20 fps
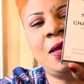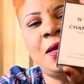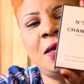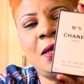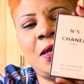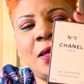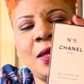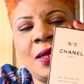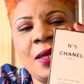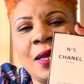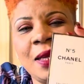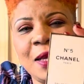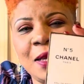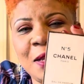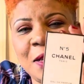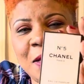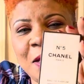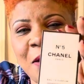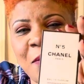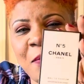
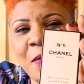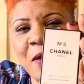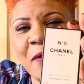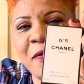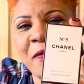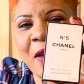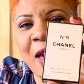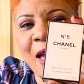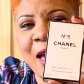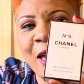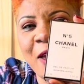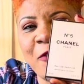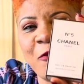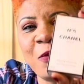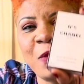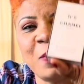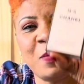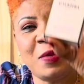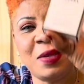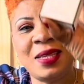Chanel number 5.
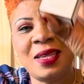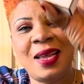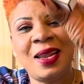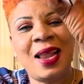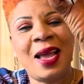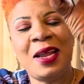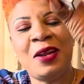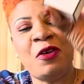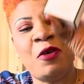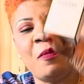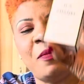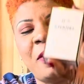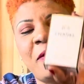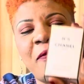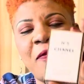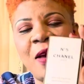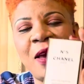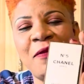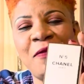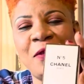People say like number
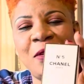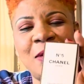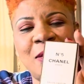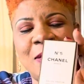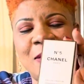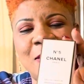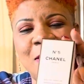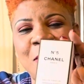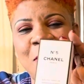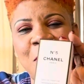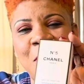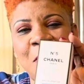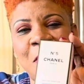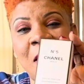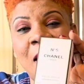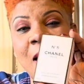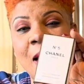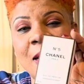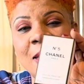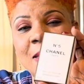5 is, you know,
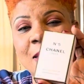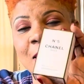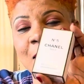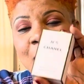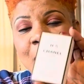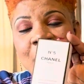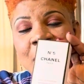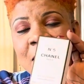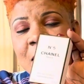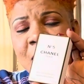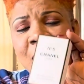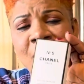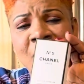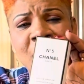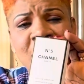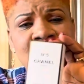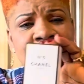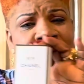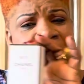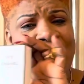classic.
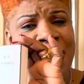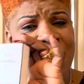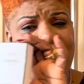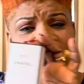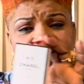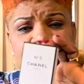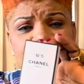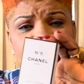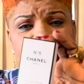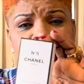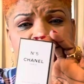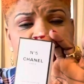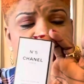I love number